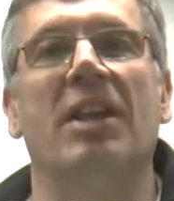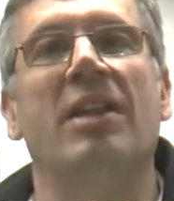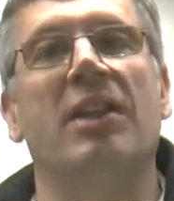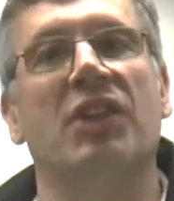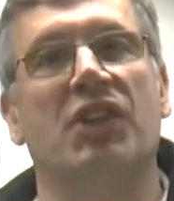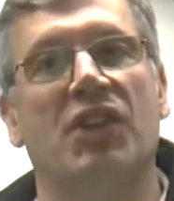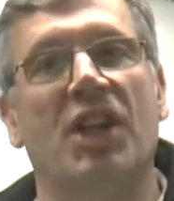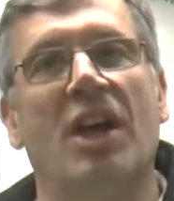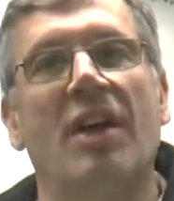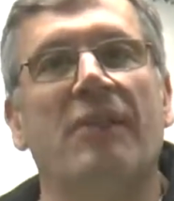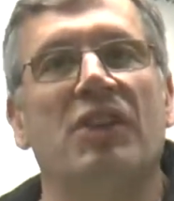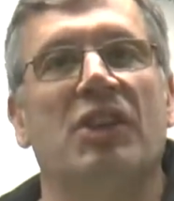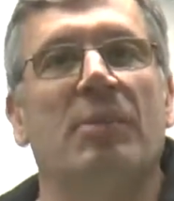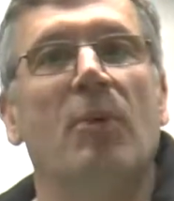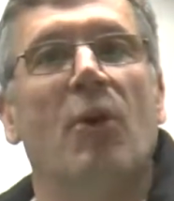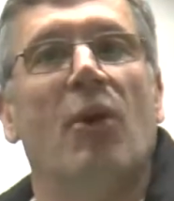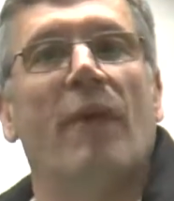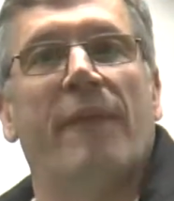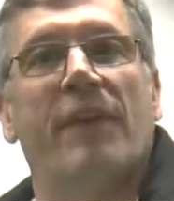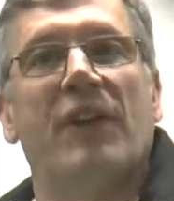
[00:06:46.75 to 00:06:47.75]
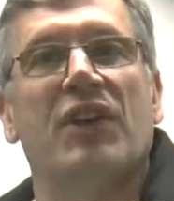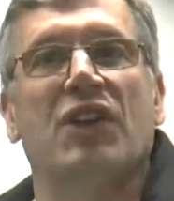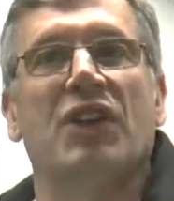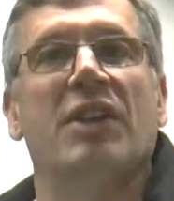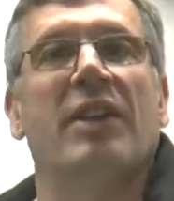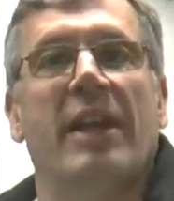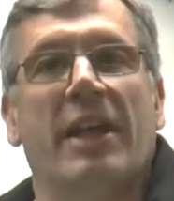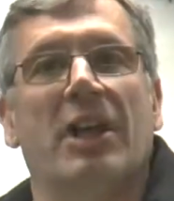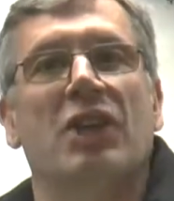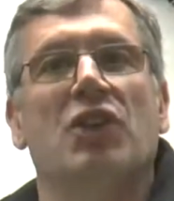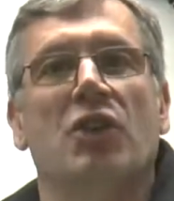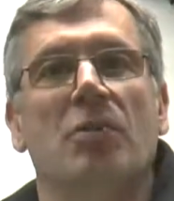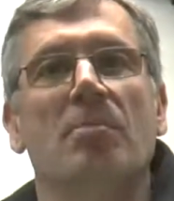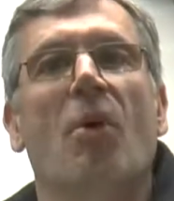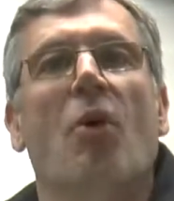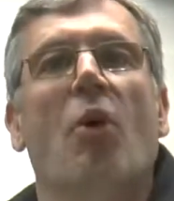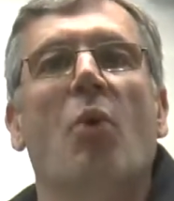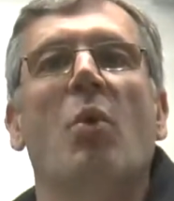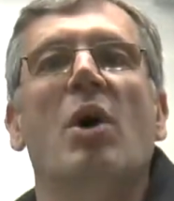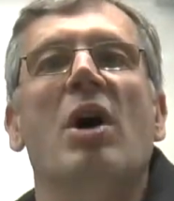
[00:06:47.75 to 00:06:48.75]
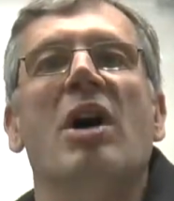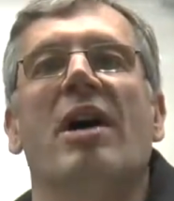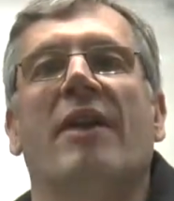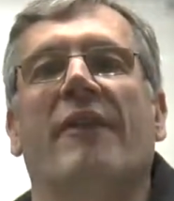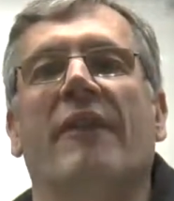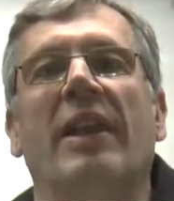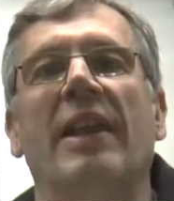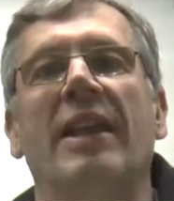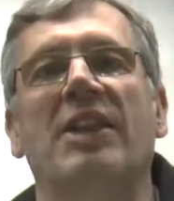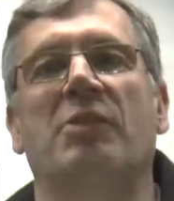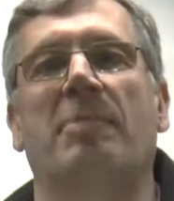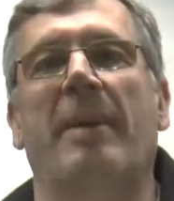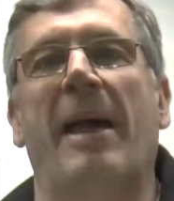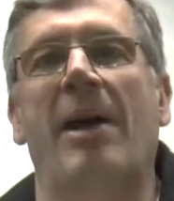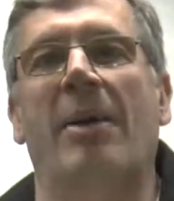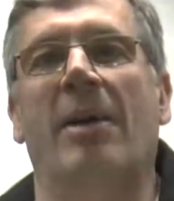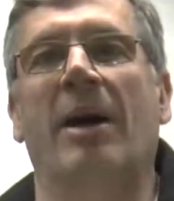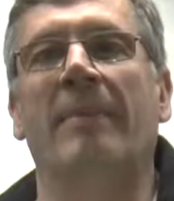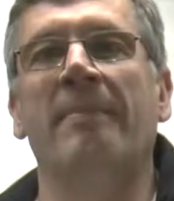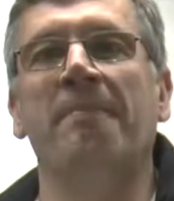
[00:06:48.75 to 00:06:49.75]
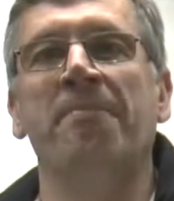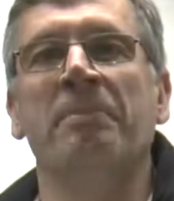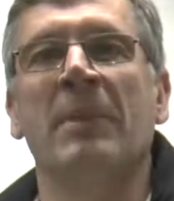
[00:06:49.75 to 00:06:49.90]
The servers are more efficient, they can do more work for less power.